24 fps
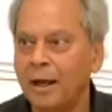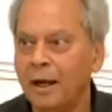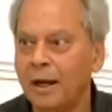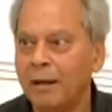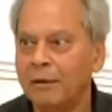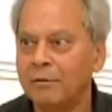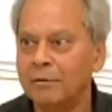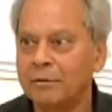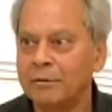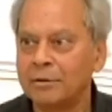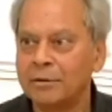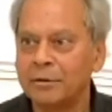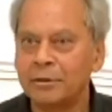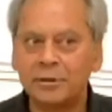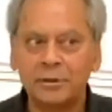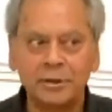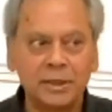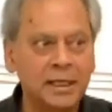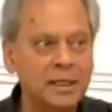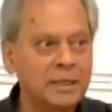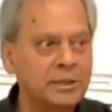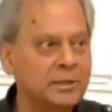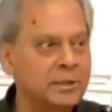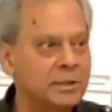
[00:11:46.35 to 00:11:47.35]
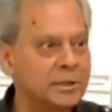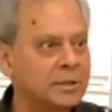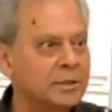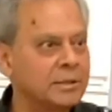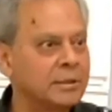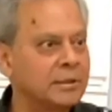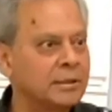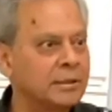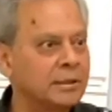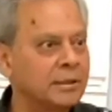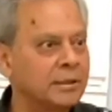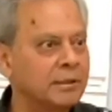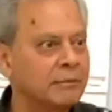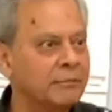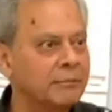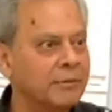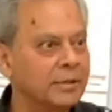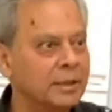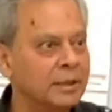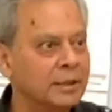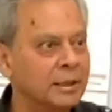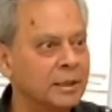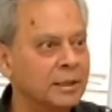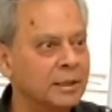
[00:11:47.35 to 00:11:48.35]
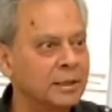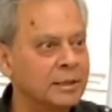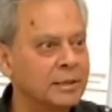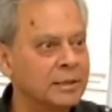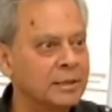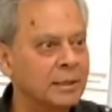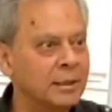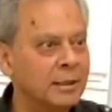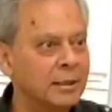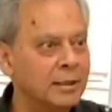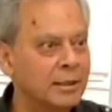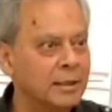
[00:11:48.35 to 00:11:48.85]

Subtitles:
Our sages in the Vedas